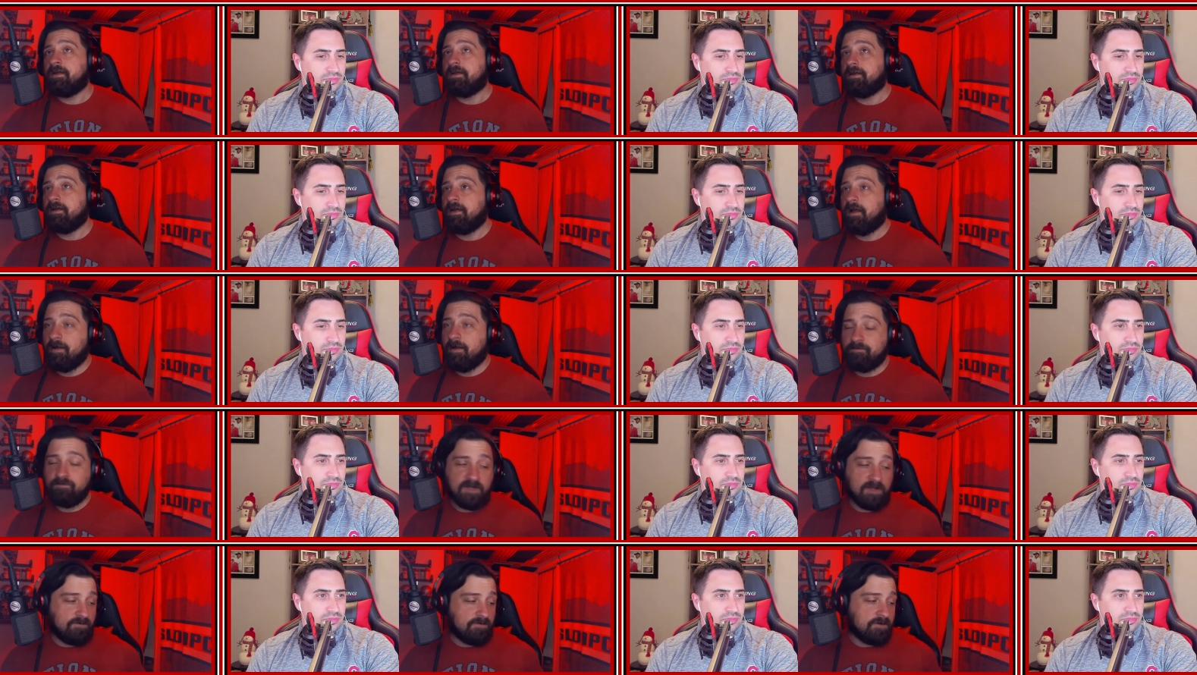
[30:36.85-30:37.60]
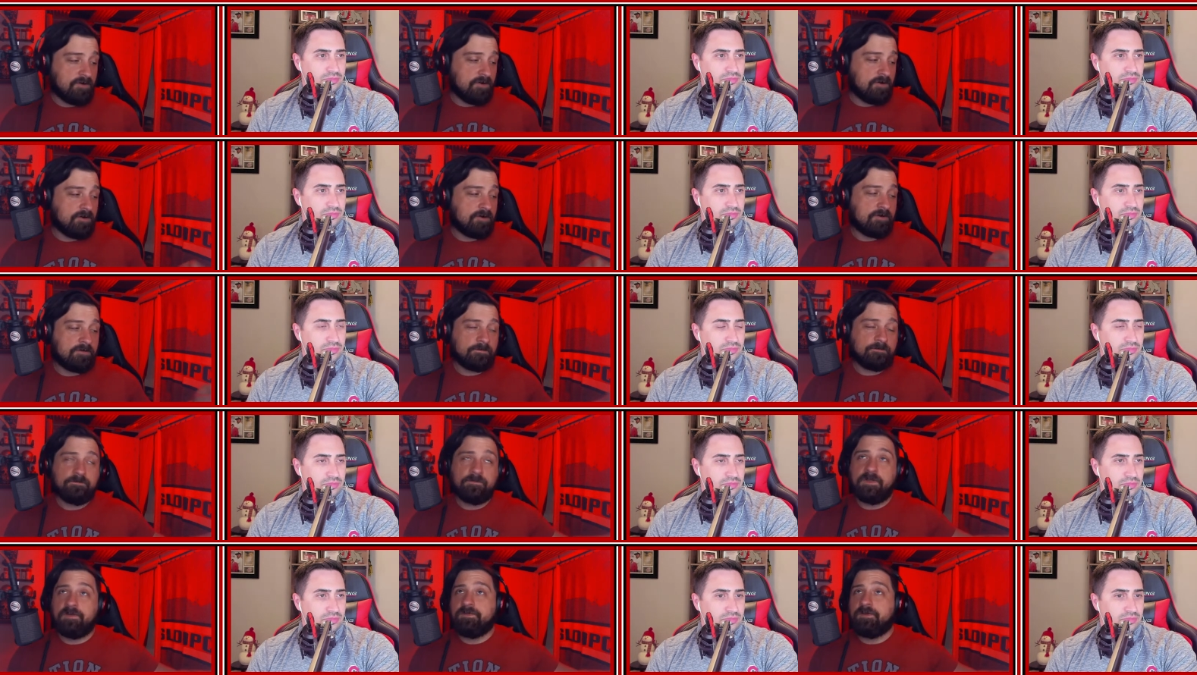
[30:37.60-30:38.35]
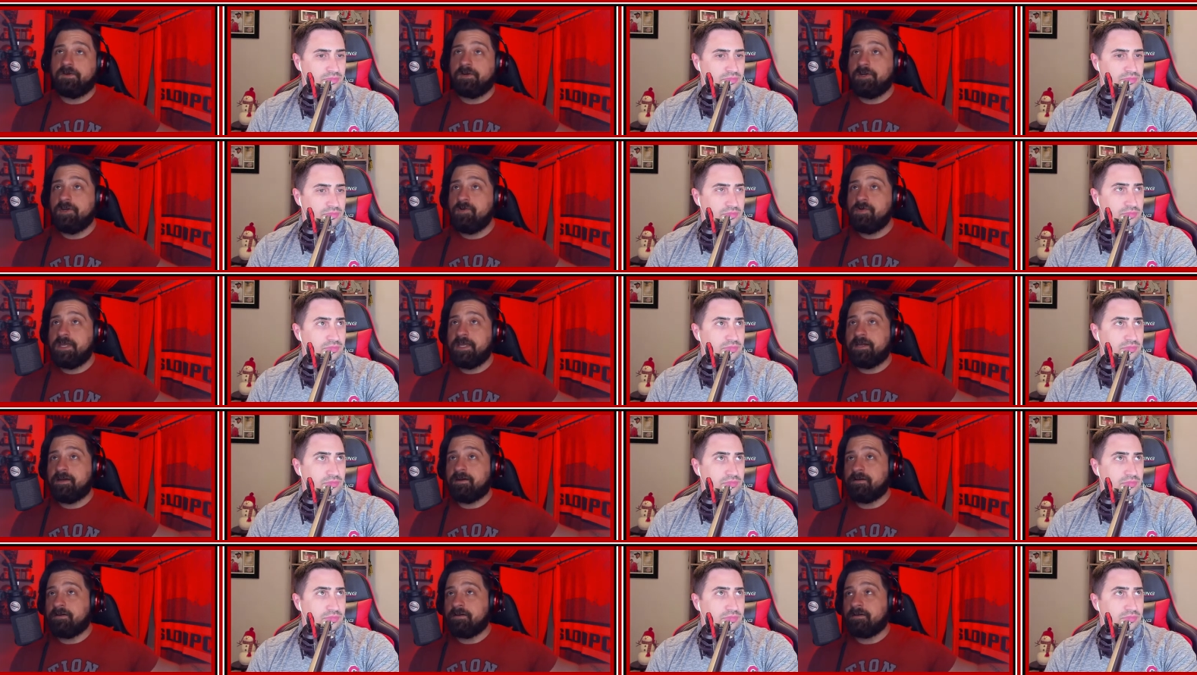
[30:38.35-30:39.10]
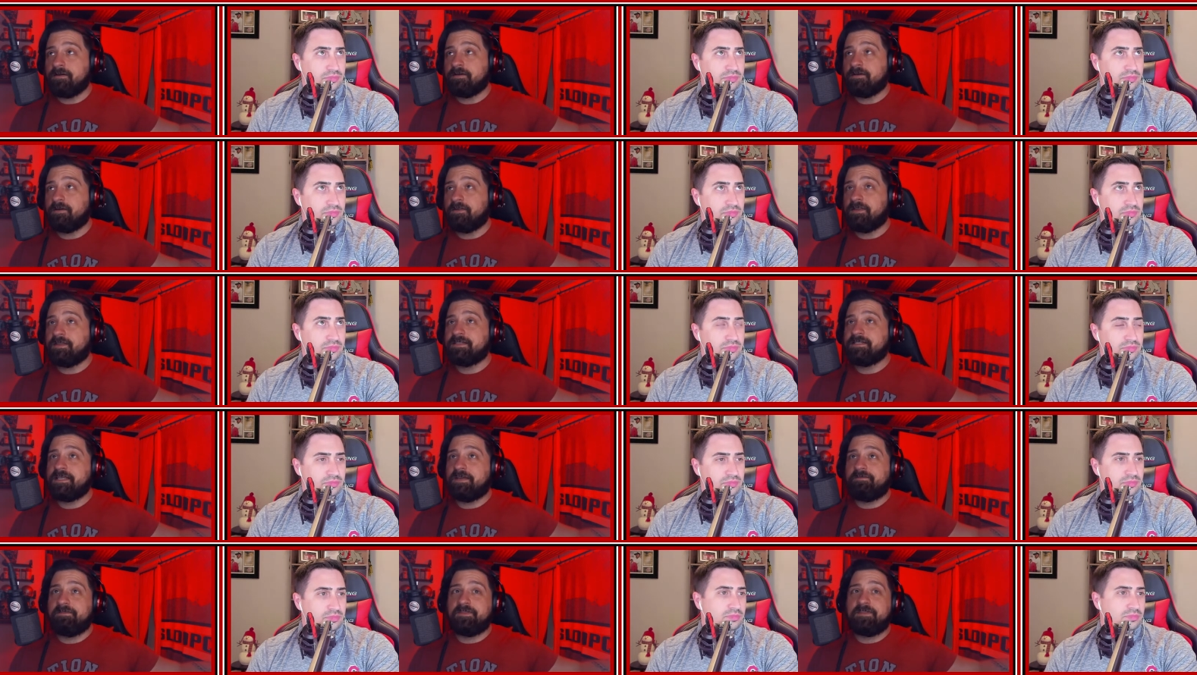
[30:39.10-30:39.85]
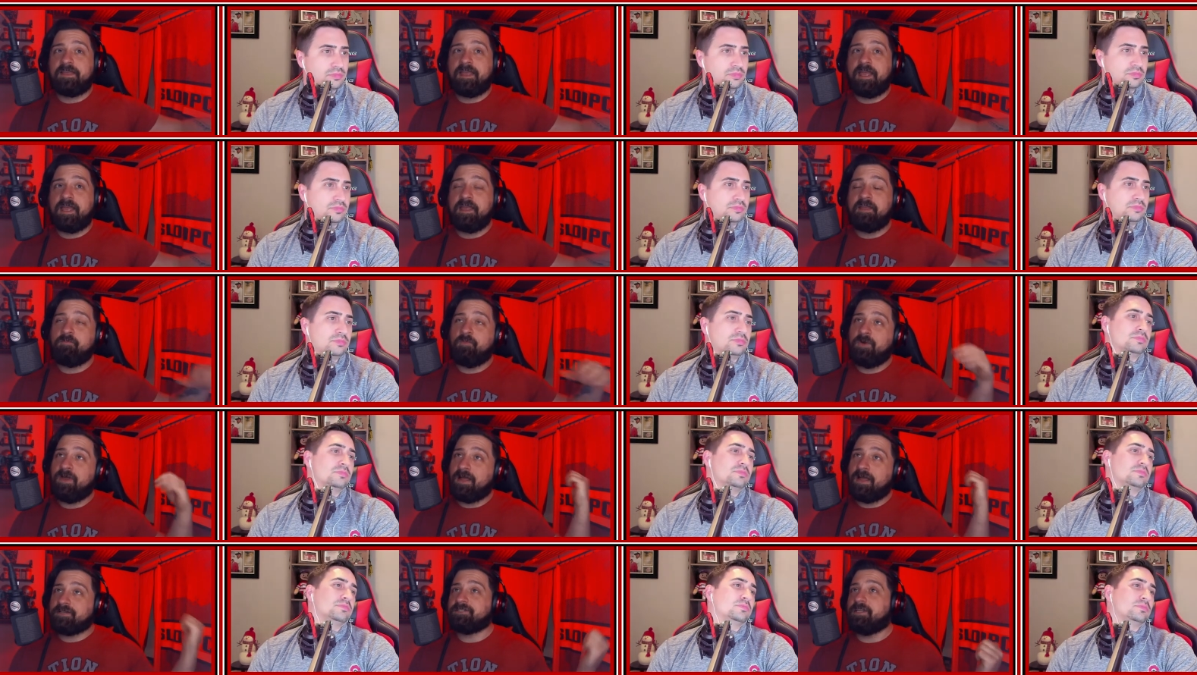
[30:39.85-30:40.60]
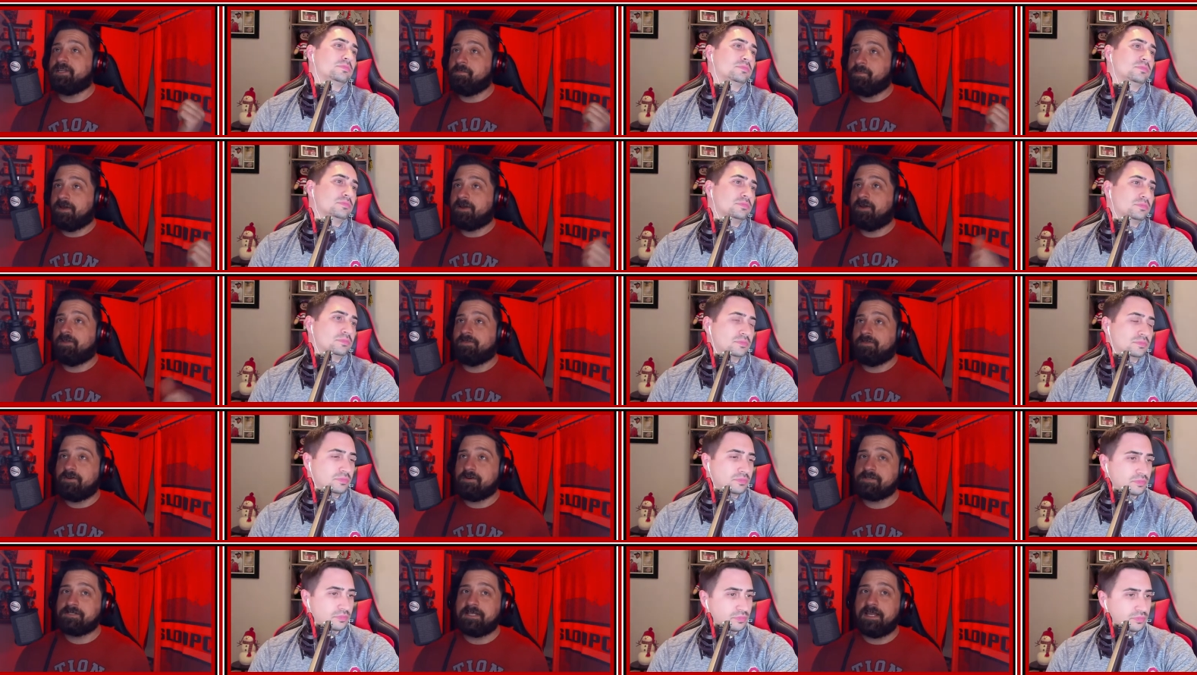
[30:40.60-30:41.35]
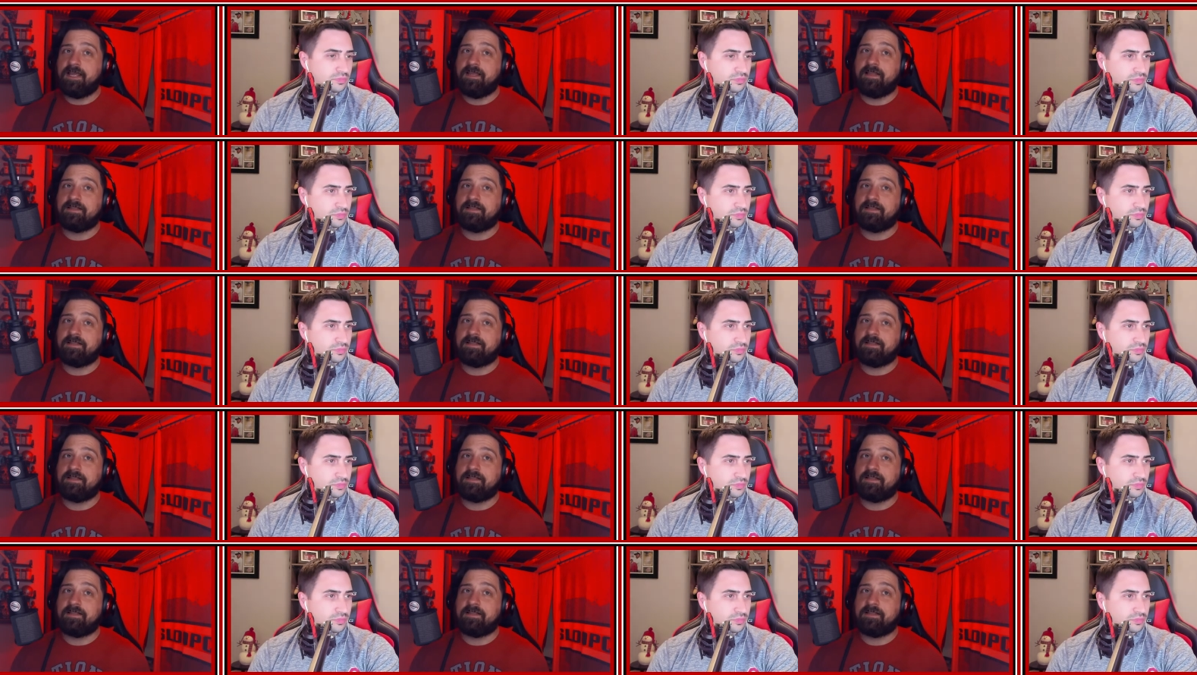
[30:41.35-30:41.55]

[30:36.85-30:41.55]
Speaker 1: Um, if you're if you're new here, the seventh game we actually pick on Thursday.